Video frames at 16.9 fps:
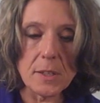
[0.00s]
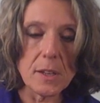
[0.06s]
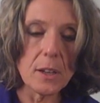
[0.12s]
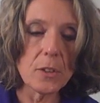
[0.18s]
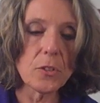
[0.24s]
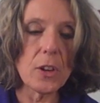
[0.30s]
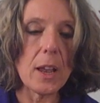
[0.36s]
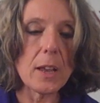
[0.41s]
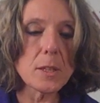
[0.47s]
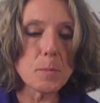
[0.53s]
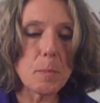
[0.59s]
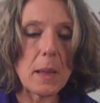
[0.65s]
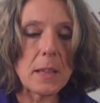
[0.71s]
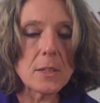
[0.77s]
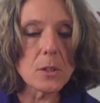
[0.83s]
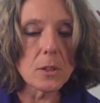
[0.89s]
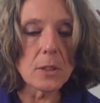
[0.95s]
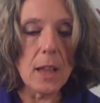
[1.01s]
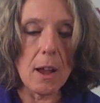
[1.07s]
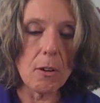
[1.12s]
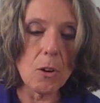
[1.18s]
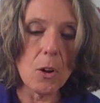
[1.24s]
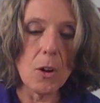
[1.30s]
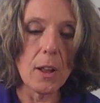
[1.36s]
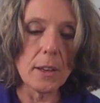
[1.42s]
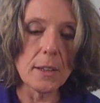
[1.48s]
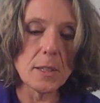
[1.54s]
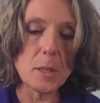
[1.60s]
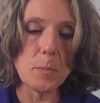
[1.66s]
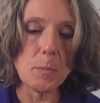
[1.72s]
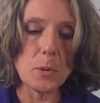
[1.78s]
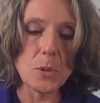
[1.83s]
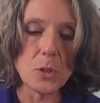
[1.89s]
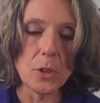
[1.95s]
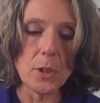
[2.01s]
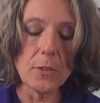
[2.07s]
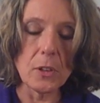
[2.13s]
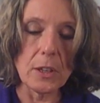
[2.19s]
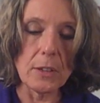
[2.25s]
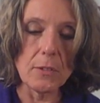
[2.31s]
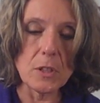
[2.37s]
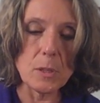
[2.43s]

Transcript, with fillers: such as benzyl alcohol as a preservative